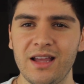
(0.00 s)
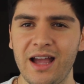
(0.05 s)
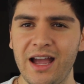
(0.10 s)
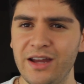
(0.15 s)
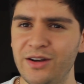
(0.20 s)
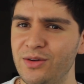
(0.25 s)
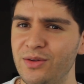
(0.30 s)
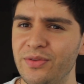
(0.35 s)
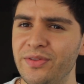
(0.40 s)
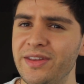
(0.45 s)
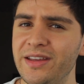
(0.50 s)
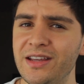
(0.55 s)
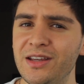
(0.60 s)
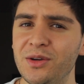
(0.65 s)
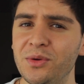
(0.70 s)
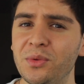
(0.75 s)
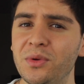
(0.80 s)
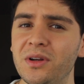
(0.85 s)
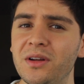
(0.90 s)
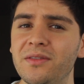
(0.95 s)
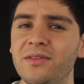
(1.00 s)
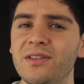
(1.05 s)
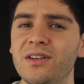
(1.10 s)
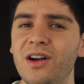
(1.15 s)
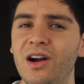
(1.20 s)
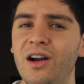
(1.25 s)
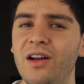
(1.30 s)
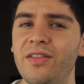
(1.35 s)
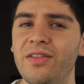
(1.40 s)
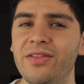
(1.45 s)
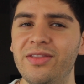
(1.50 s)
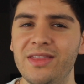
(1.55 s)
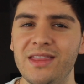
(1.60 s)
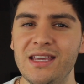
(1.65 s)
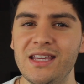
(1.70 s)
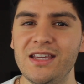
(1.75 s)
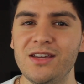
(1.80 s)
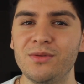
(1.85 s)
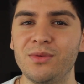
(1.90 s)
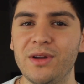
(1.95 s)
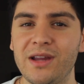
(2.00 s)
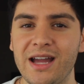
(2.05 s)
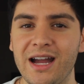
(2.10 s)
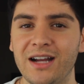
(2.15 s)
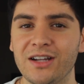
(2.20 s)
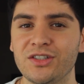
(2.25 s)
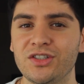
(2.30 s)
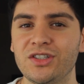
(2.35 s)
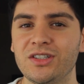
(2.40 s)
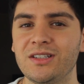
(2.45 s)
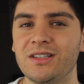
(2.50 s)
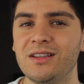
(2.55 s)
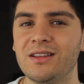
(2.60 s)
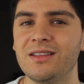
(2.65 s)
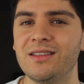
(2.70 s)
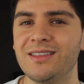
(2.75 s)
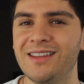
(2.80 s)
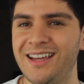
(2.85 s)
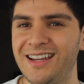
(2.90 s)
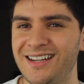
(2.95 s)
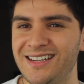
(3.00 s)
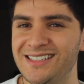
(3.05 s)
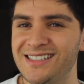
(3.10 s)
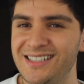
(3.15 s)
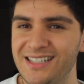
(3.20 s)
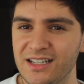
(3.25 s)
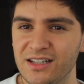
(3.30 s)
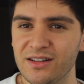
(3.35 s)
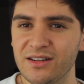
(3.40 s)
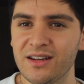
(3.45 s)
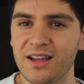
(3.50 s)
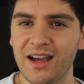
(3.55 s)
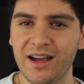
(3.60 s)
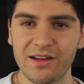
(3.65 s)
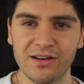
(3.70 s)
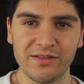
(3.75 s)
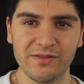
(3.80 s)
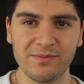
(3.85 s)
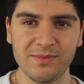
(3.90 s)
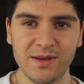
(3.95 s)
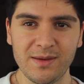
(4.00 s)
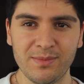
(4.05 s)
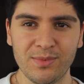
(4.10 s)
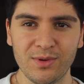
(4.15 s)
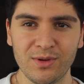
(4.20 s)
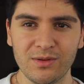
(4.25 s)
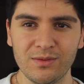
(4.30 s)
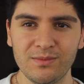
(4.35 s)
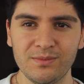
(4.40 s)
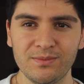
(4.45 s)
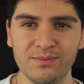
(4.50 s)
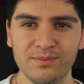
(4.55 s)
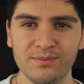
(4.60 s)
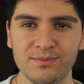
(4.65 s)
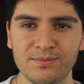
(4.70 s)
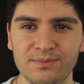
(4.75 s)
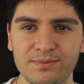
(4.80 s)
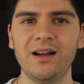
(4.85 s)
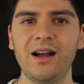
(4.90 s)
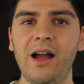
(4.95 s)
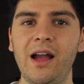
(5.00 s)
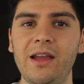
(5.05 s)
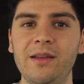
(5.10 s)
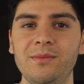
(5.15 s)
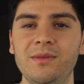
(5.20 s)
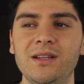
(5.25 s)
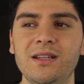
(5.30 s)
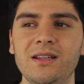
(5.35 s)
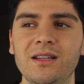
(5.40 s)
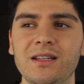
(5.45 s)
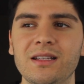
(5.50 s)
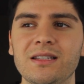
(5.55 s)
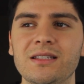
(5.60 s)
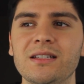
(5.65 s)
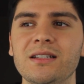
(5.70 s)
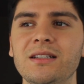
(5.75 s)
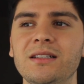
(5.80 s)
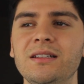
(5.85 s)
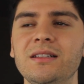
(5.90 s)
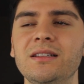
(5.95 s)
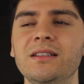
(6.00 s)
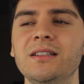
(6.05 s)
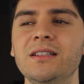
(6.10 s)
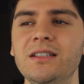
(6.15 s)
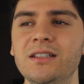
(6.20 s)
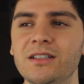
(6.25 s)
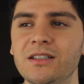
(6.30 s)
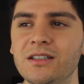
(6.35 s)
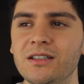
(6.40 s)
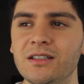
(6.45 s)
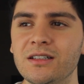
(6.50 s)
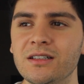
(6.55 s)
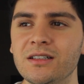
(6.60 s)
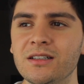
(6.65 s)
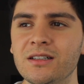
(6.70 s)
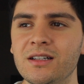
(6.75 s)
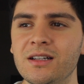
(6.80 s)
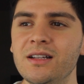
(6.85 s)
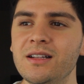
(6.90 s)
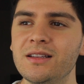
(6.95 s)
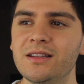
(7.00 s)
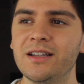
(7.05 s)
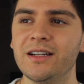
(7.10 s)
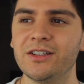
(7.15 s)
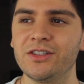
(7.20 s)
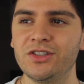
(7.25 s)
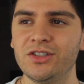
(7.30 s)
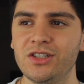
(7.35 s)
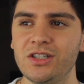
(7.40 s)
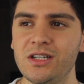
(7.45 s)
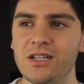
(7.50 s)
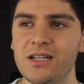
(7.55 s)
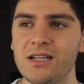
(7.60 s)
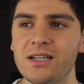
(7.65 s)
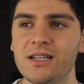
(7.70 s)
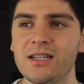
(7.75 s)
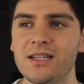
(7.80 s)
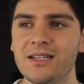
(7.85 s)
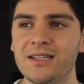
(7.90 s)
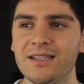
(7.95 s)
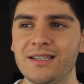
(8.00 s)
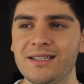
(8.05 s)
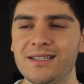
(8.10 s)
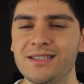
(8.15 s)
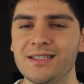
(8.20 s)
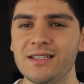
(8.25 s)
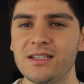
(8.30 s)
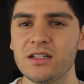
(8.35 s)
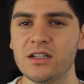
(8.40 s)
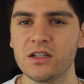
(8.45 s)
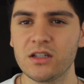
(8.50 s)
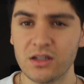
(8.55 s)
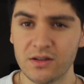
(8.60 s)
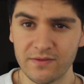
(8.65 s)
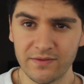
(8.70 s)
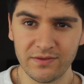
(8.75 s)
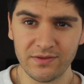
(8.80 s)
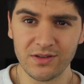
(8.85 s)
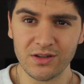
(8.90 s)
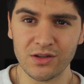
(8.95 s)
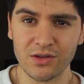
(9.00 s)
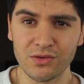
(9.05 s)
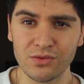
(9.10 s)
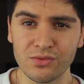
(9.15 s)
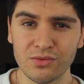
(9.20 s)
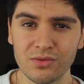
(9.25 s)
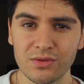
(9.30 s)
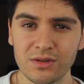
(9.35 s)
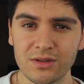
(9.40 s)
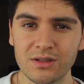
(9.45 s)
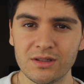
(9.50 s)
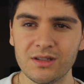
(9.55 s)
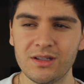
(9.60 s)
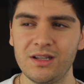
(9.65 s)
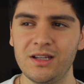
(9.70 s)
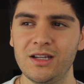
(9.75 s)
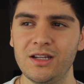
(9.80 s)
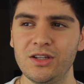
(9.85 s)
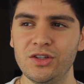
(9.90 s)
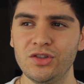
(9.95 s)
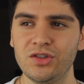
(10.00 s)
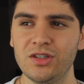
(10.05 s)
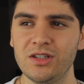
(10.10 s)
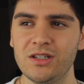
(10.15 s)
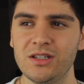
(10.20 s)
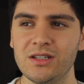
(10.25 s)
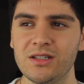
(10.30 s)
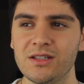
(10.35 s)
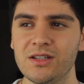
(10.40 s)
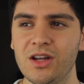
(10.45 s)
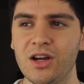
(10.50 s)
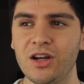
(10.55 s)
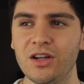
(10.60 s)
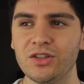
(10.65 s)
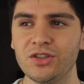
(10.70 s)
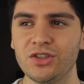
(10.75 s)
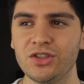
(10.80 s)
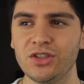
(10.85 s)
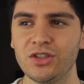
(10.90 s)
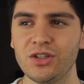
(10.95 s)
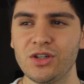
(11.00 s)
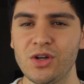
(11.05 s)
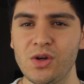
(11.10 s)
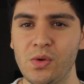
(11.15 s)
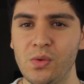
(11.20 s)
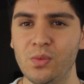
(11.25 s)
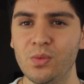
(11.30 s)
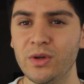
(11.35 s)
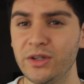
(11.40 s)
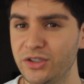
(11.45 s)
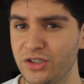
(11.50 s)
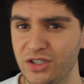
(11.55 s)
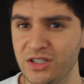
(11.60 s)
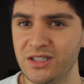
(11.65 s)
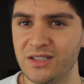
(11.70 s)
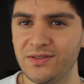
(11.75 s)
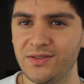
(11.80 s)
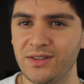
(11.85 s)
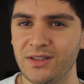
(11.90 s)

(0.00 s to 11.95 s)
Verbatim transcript: I don't think it would have gotten the reaction that it did out of people. I mean, it's clear that she is confused and she's not sure what she's